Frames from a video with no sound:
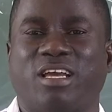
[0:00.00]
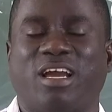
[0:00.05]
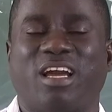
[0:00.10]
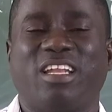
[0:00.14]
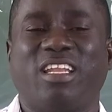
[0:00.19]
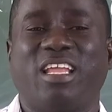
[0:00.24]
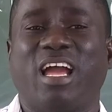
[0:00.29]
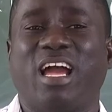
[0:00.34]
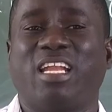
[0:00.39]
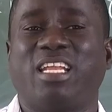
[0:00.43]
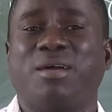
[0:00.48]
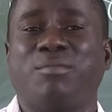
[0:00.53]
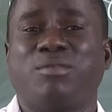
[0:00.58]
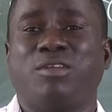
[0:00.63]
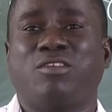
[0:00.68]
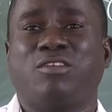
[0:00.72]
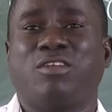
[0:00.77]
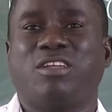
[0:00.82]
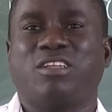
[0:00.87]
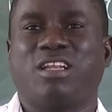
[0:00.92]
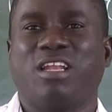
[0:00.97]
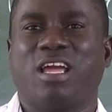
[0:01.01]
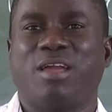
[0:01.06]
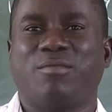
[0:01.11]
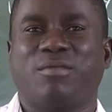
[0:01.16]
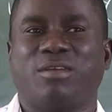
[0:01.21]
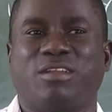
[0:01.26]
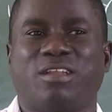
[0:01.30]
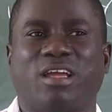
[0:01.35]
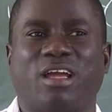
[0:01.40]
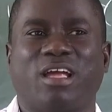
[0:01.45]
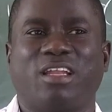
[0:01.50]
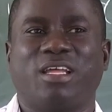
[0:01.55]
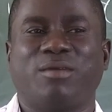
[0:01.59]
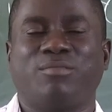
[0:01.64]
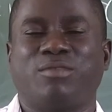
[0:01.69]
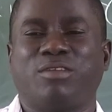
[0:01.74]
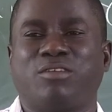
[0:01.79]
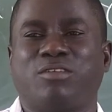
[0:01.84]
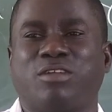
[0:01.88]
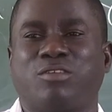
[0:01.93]
and they're adapted to that climate, they're
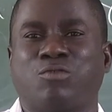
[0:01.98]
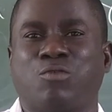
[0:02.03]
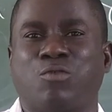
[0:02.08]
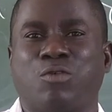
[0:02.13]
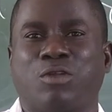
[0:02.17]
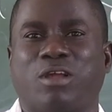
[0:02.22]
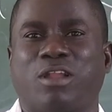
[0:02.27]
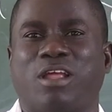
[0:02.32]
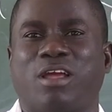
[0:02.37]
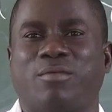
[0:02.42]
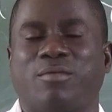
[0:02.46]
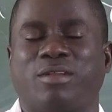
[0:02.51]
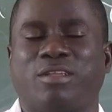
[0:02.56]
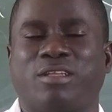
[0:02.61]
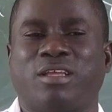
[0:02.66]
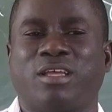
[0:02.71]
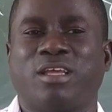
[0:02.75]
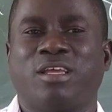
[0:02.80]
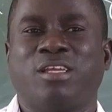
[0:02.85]
adapted to that cool climate.